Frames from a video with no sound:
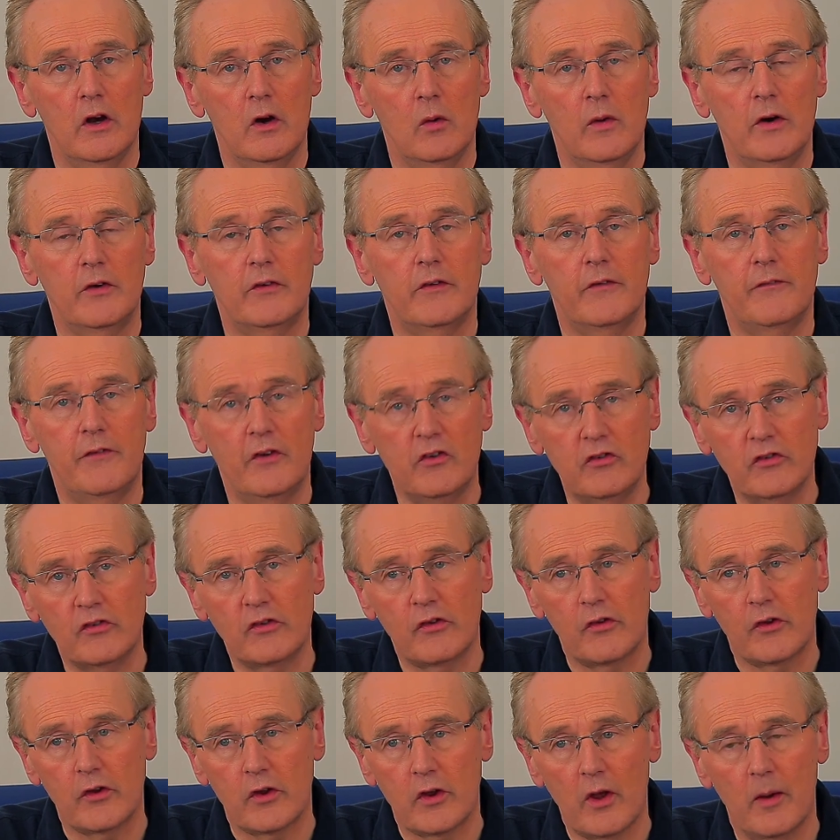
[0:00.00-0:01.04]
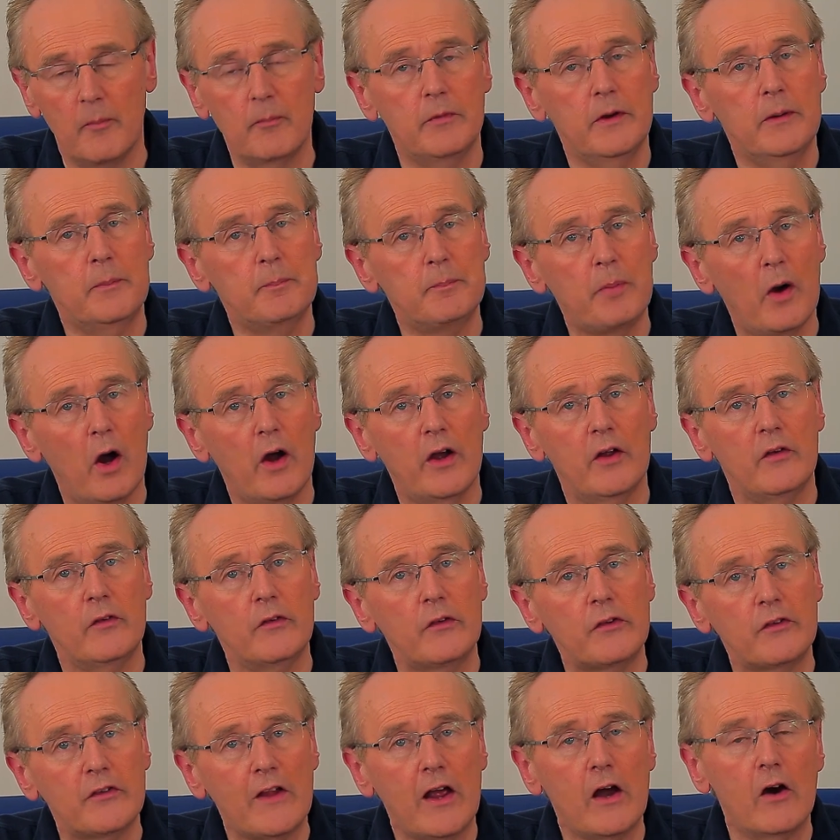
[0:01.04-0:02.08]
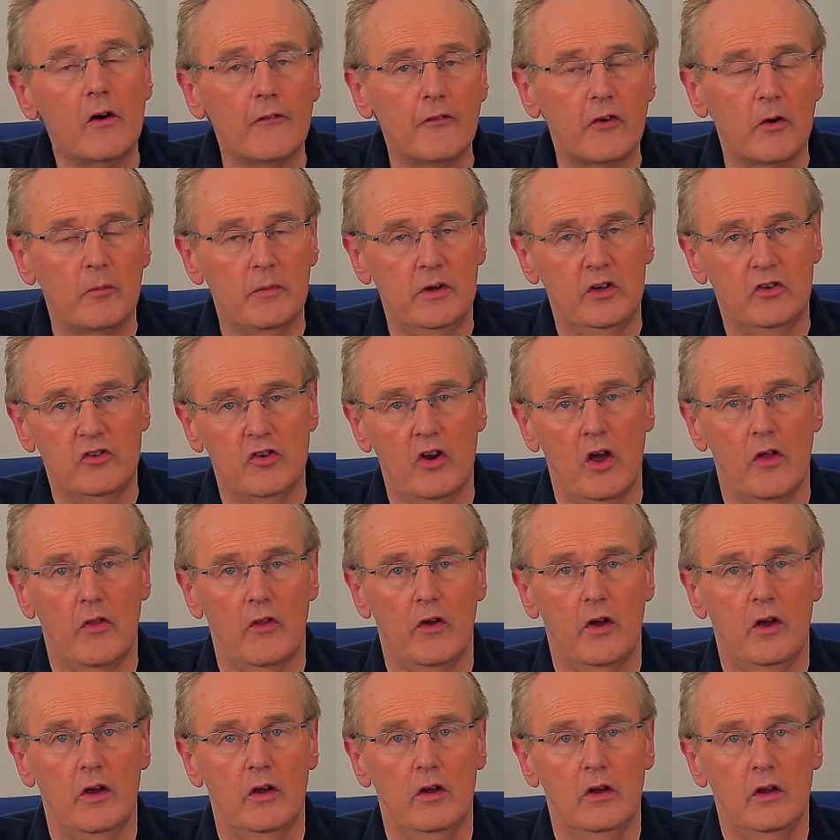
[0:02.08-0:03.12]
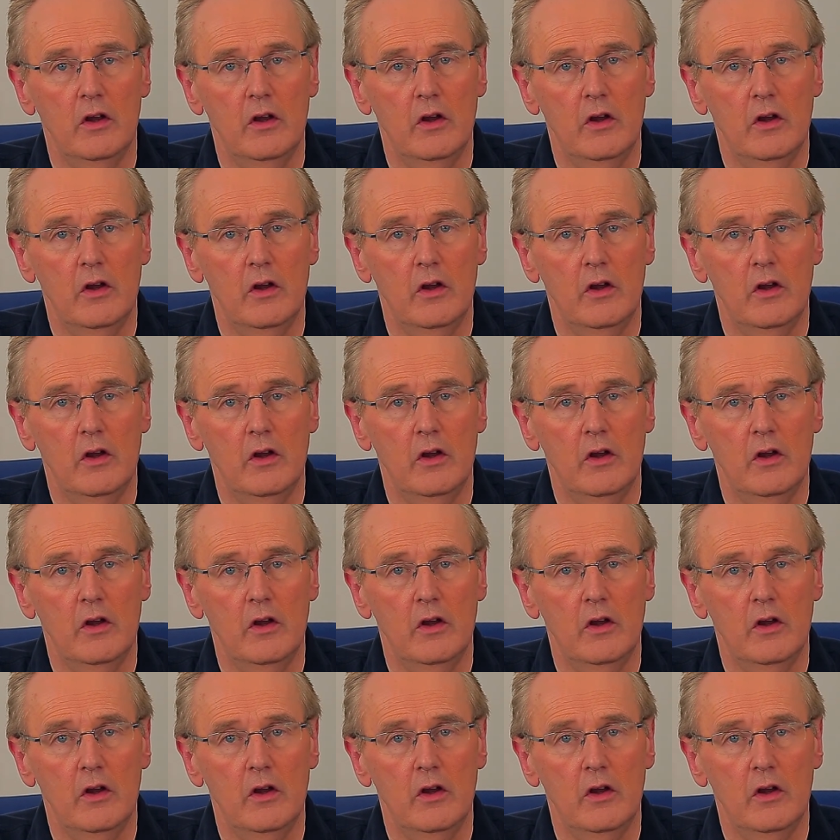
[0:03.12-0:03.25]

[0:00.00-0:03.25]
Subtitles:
where divisions of the company buy and sell from each other